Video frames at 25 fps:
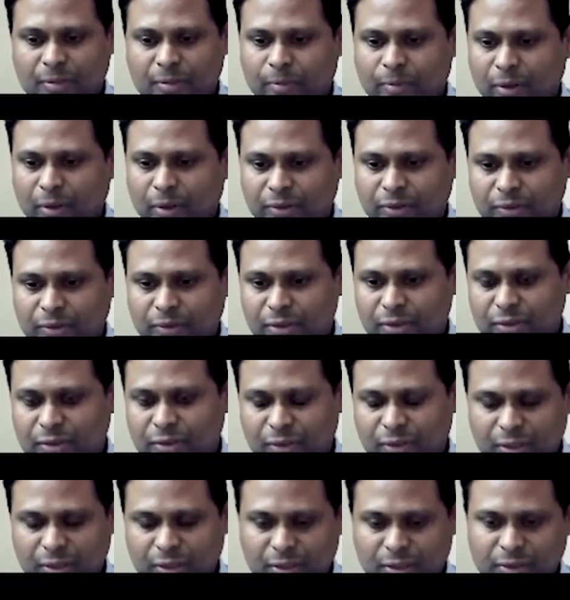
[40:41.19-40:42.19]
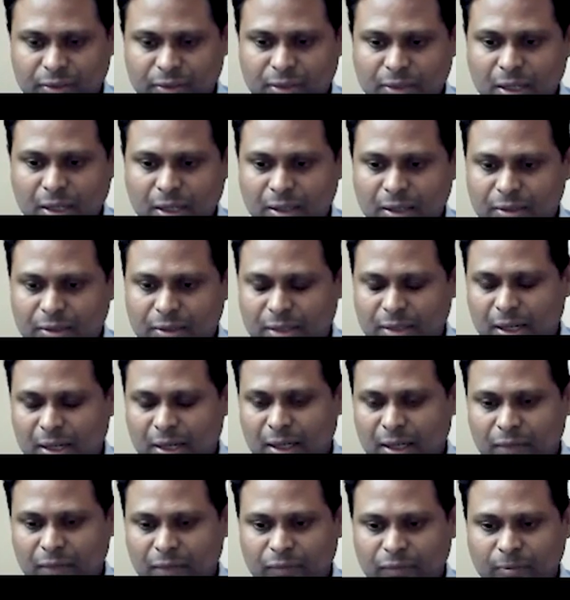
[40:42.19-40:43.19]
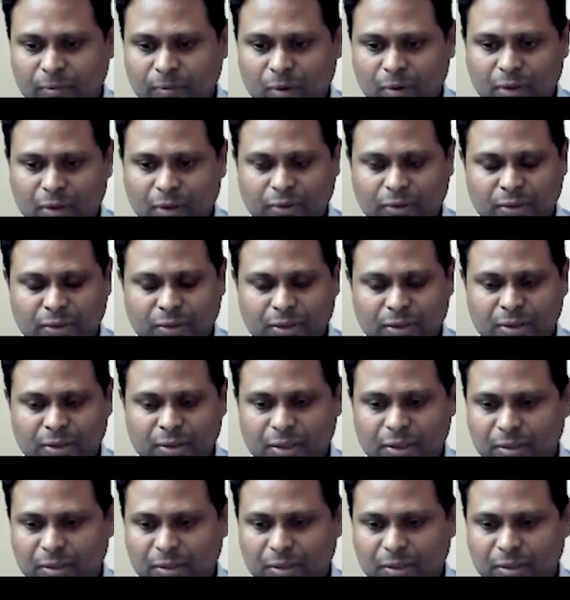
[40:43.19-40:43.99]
the process engineer's understanding of the process,